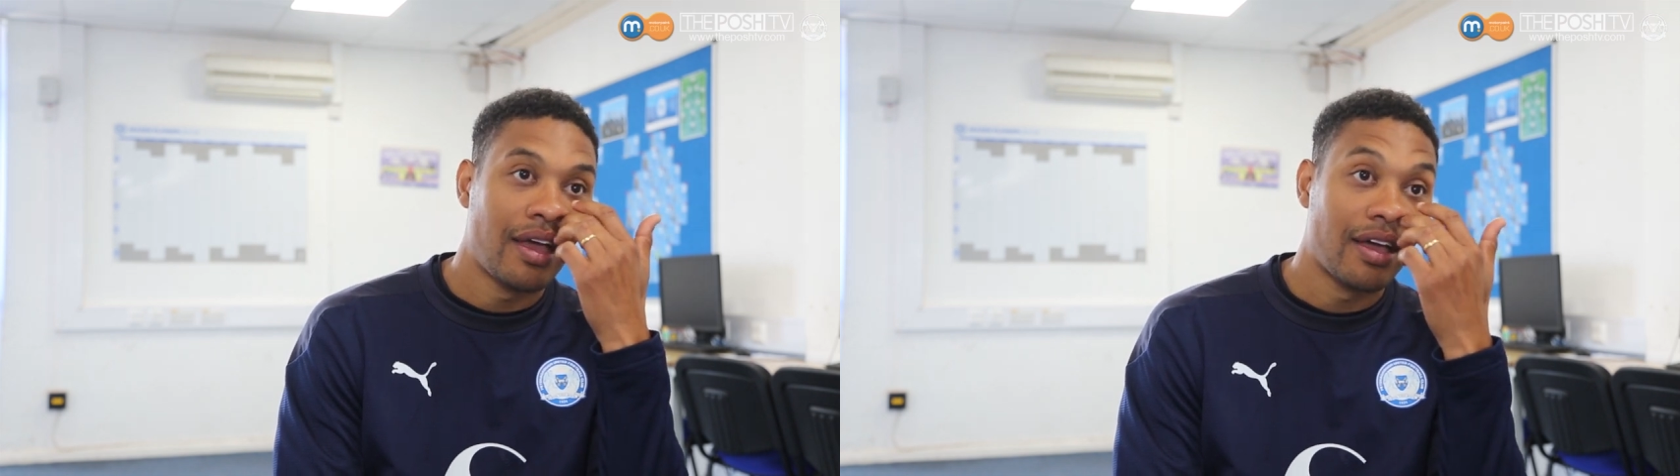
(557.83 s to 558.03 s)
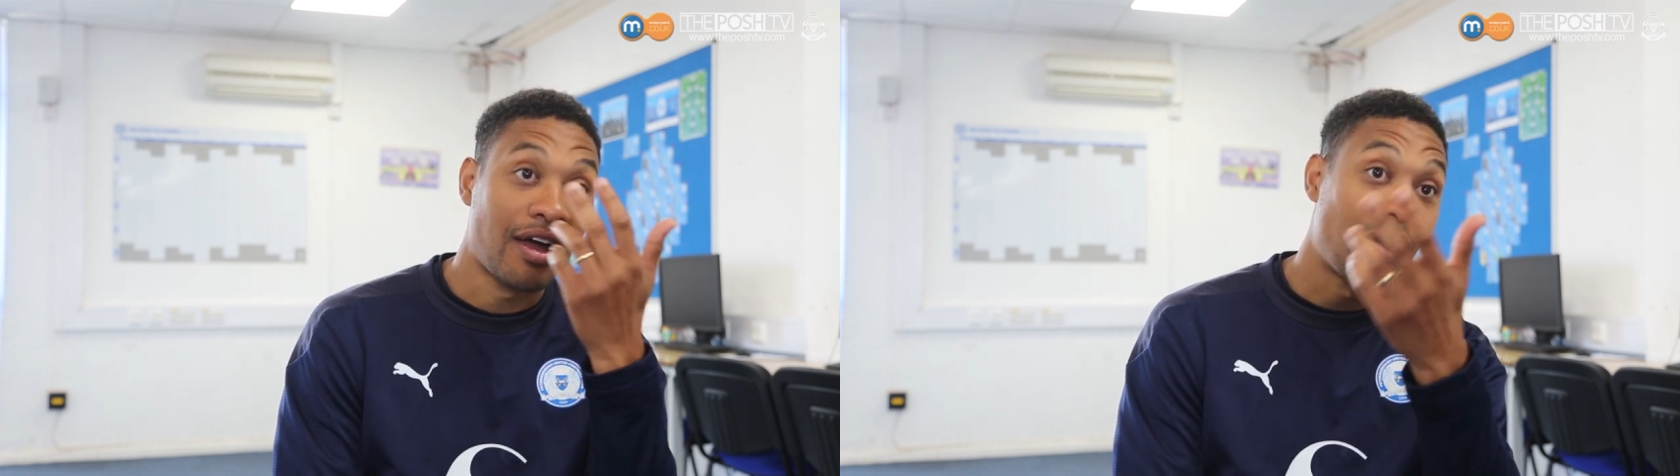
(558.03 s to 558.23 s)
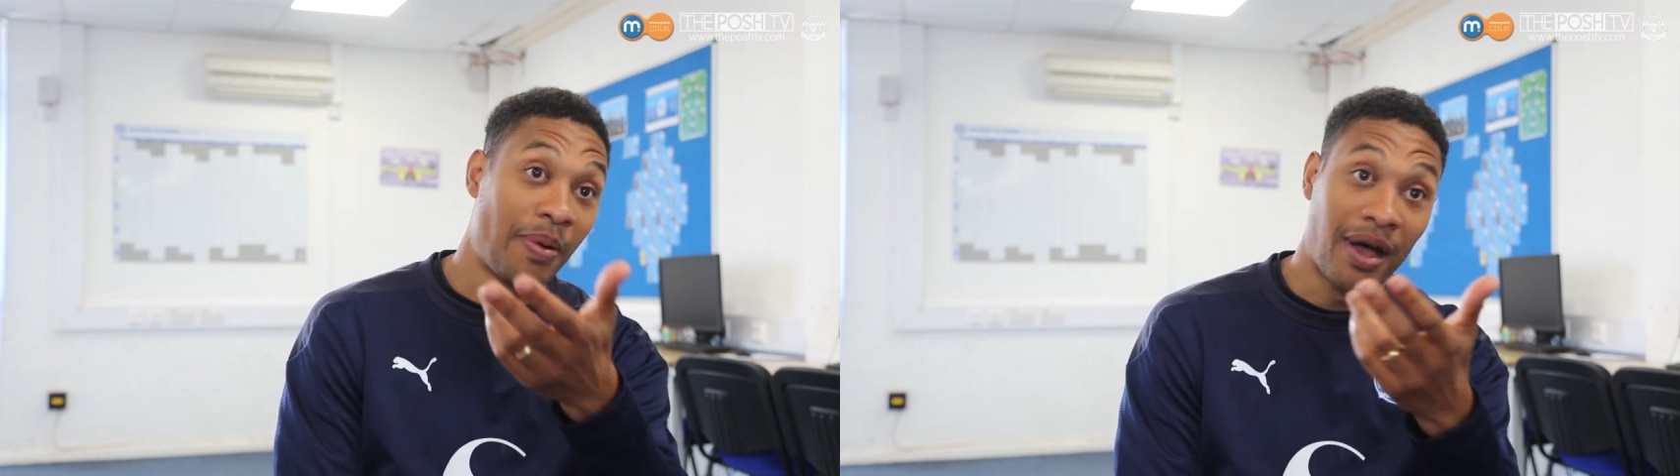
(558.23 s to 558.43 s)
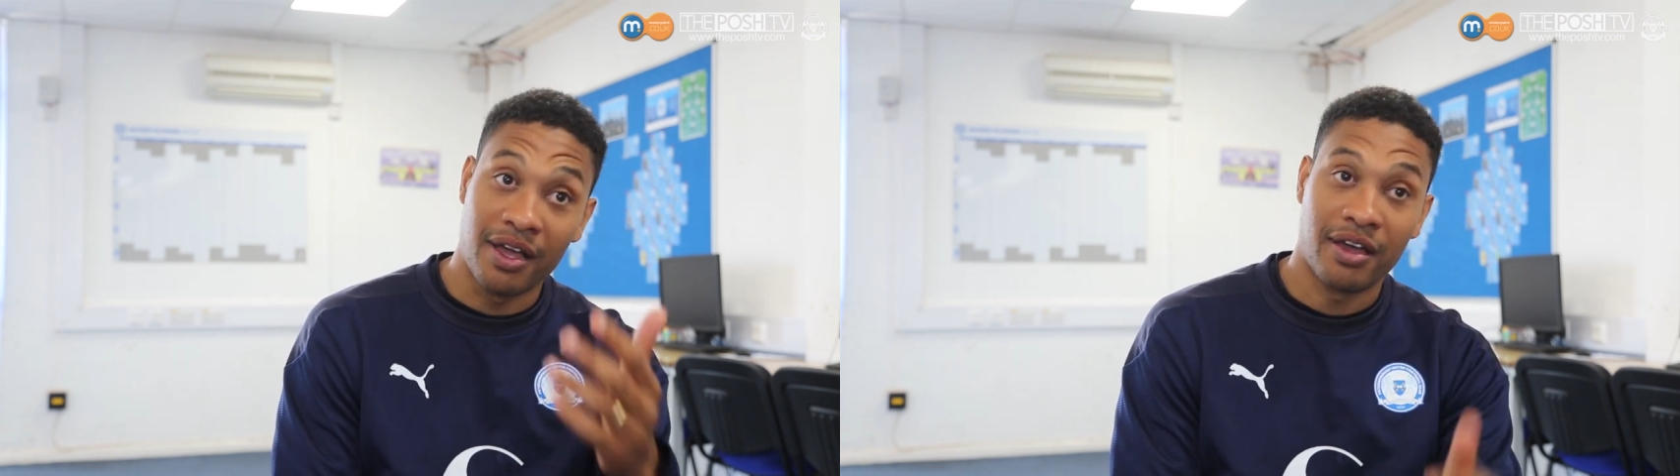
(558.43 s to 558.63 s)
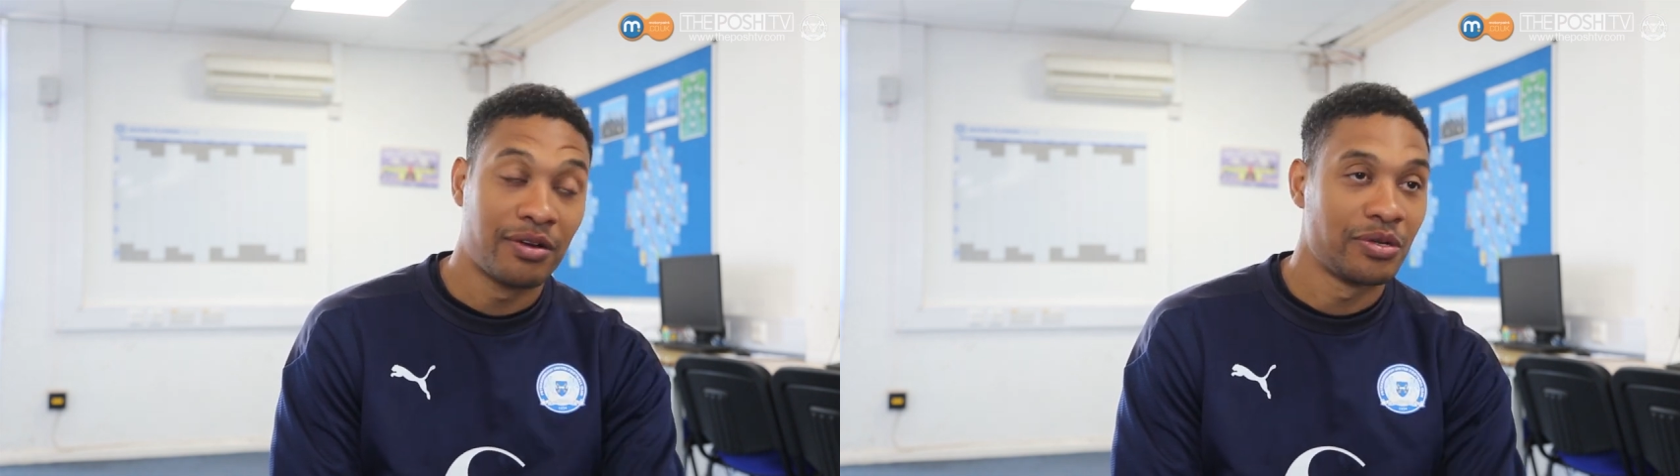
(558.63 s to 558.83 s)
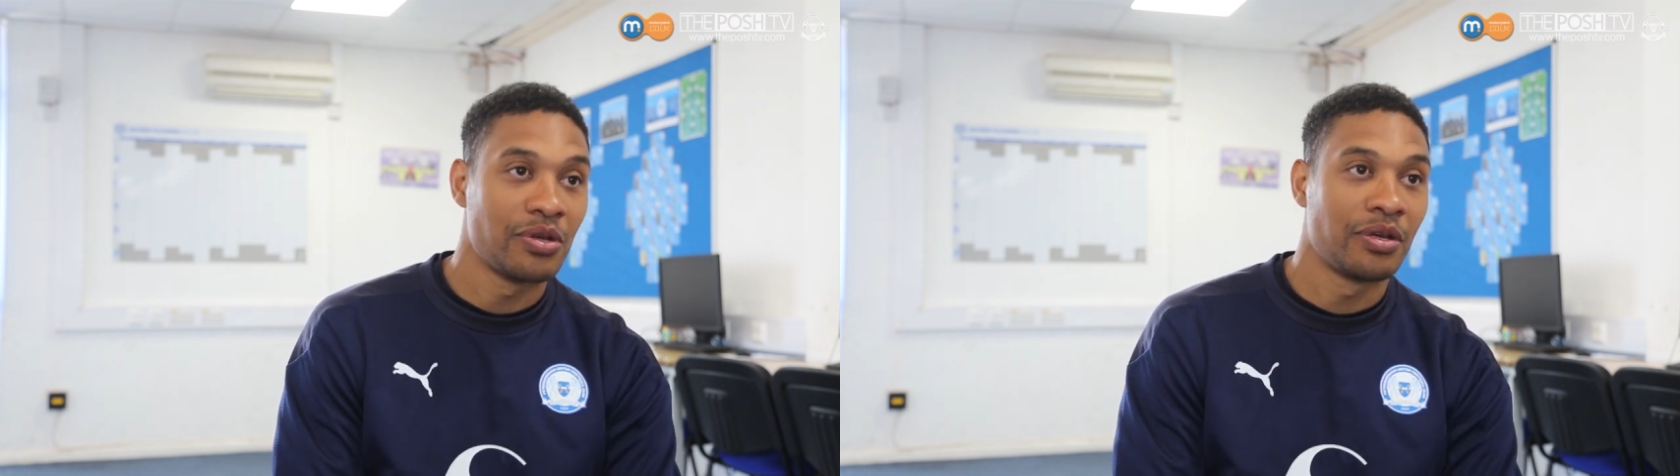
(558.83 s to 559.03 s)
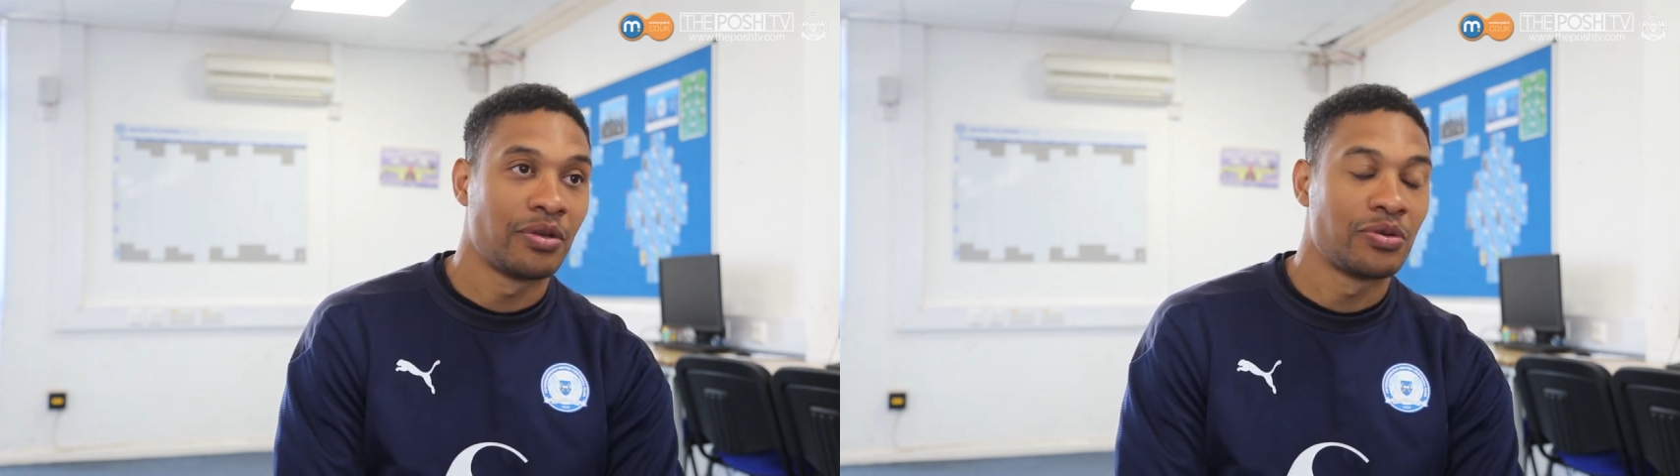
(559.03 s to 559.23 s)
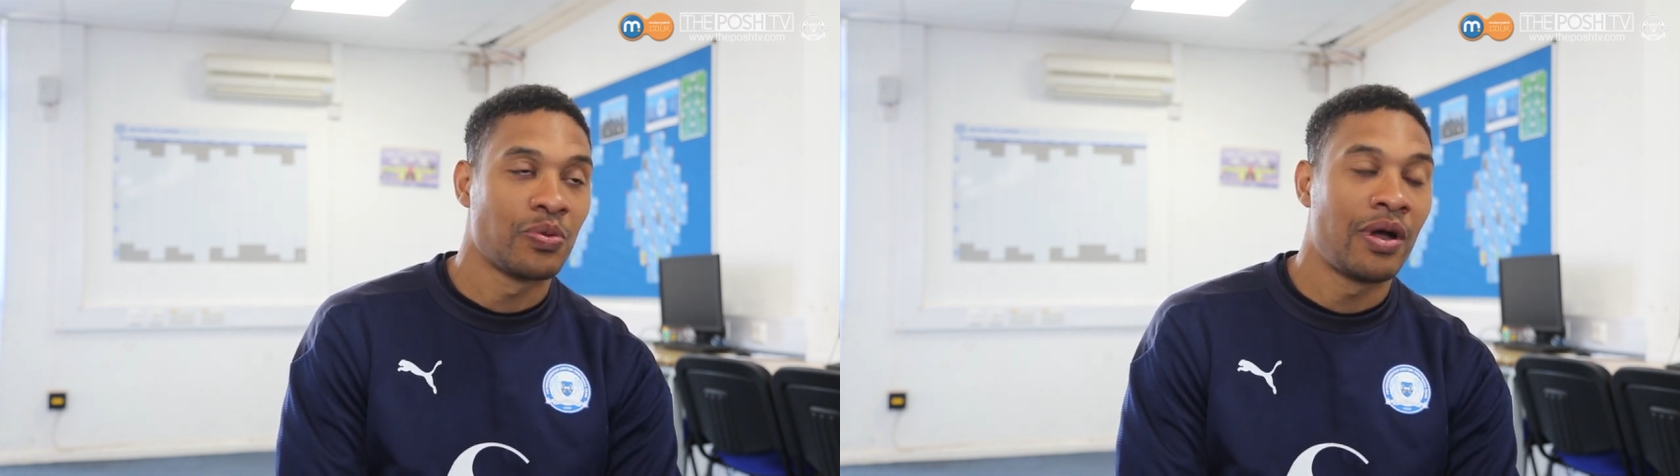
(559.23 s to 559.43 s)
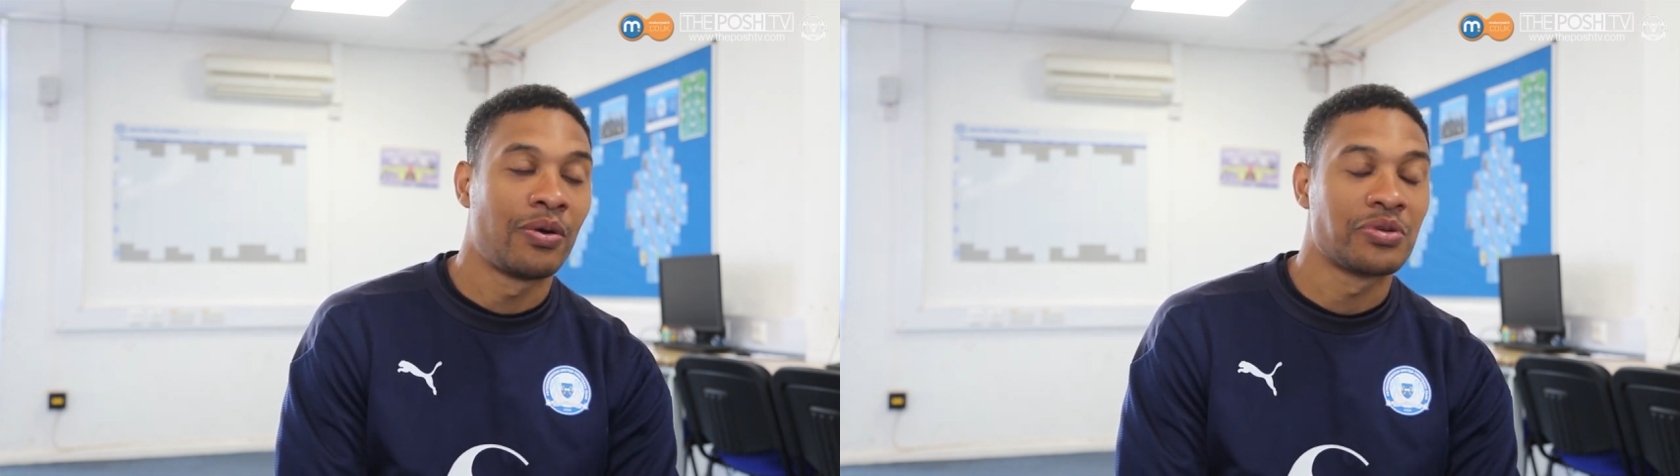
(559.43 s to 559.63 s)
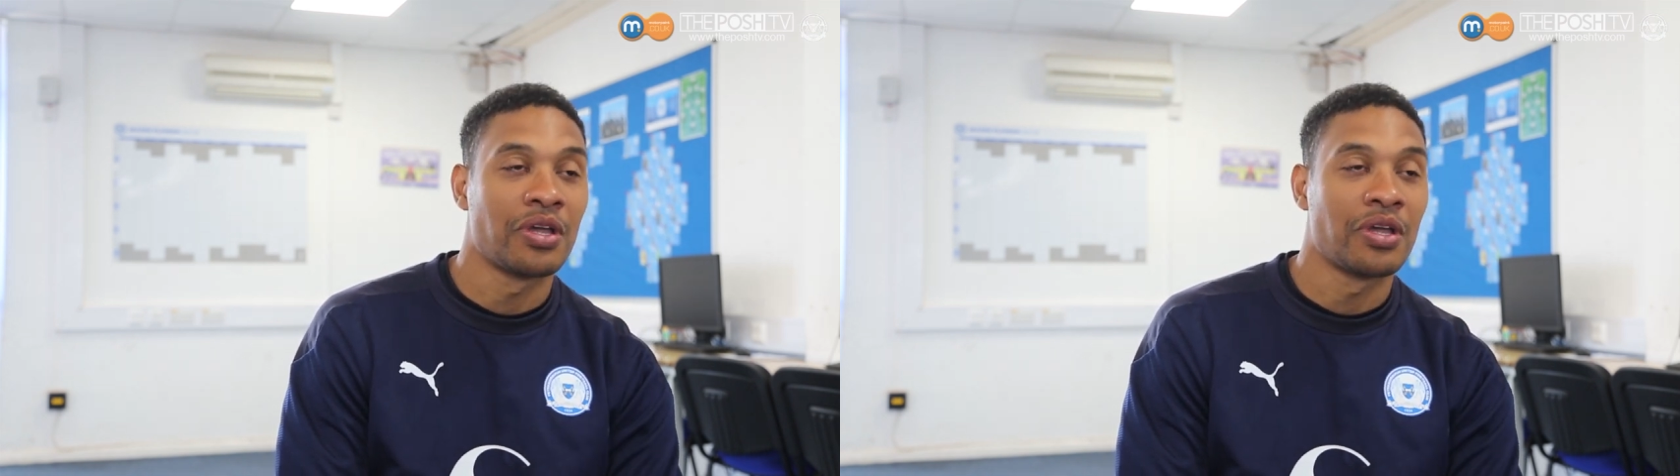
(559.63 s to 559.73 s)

uh, Carl Barker uh, as well.